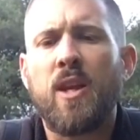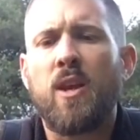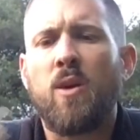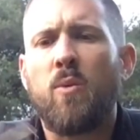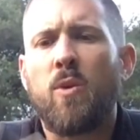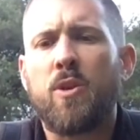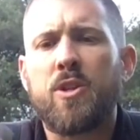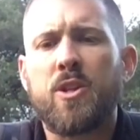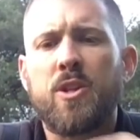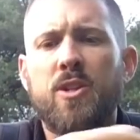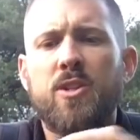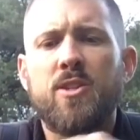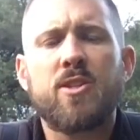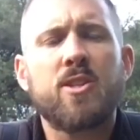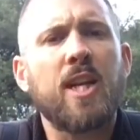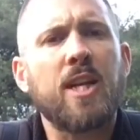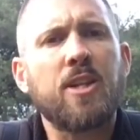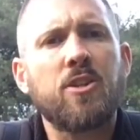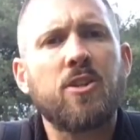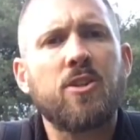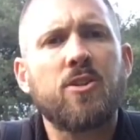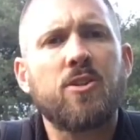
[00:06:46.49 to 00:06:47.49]
which is
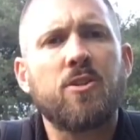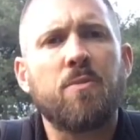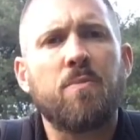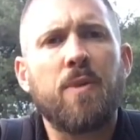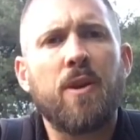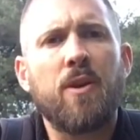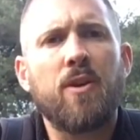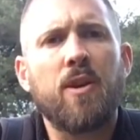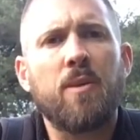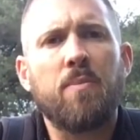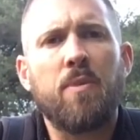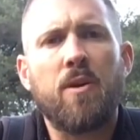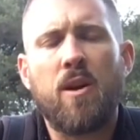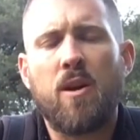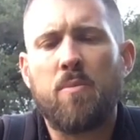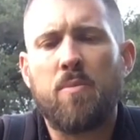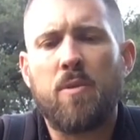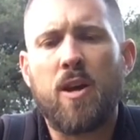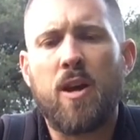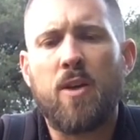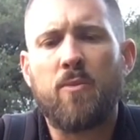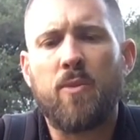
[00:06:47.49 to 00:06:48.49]
such a superior
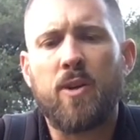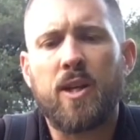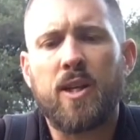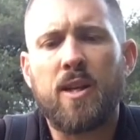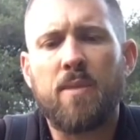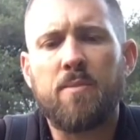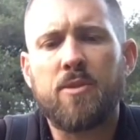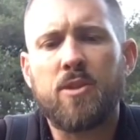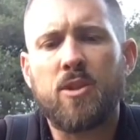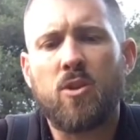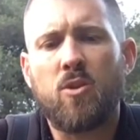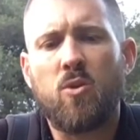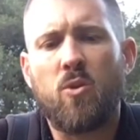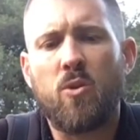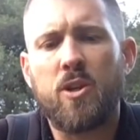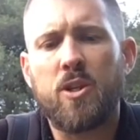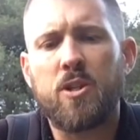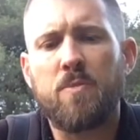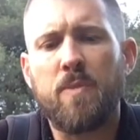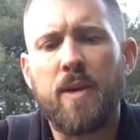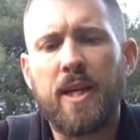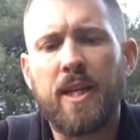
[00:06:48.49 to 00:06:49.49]
plant when it comes to
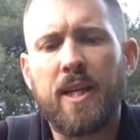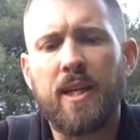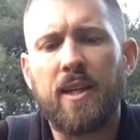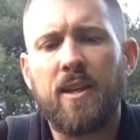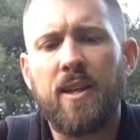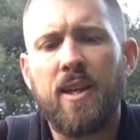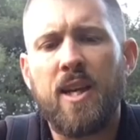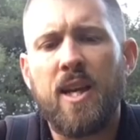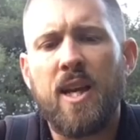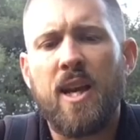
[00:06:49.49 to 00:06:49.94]
cordage making